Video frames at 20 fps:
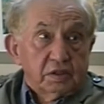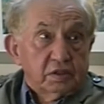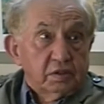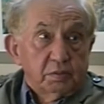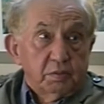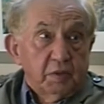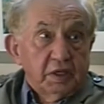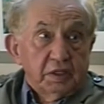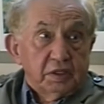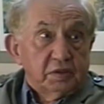there's
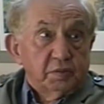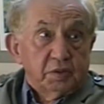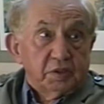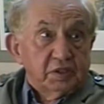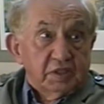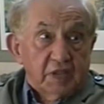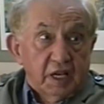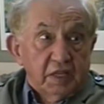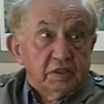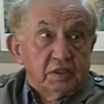a tremendous
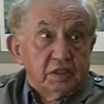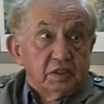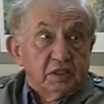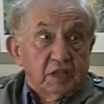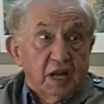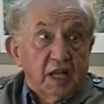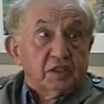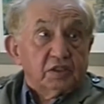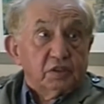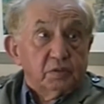
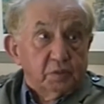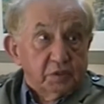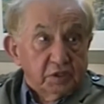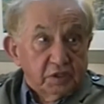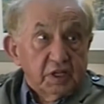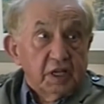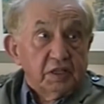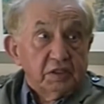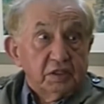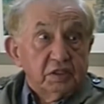percentage, an actual
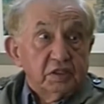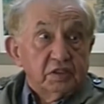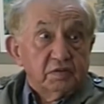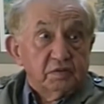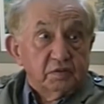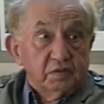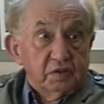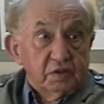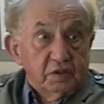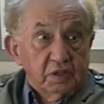
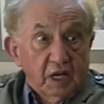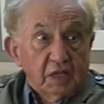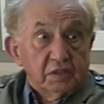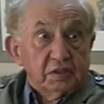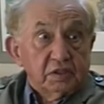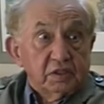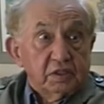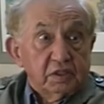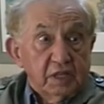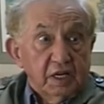percentage of
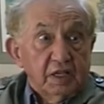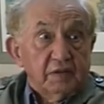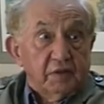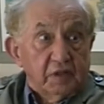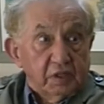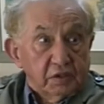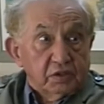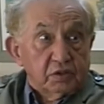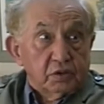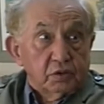youngsters
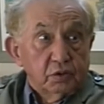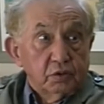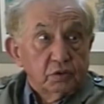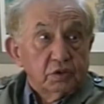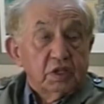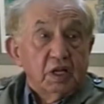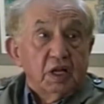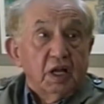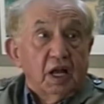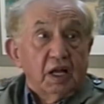leaving
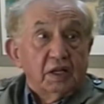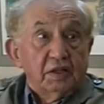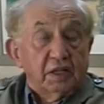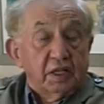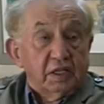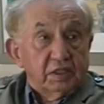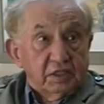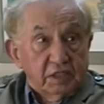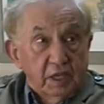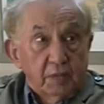school
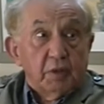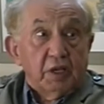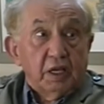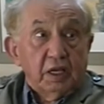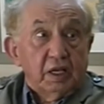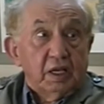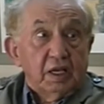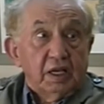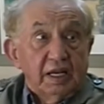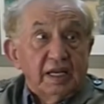and they're
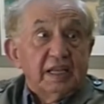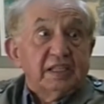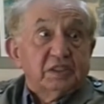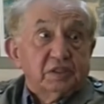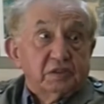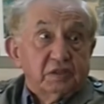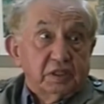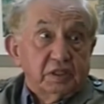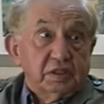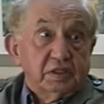
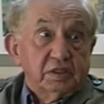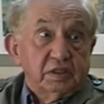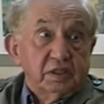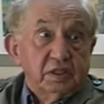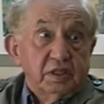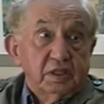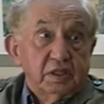semi-illiterate.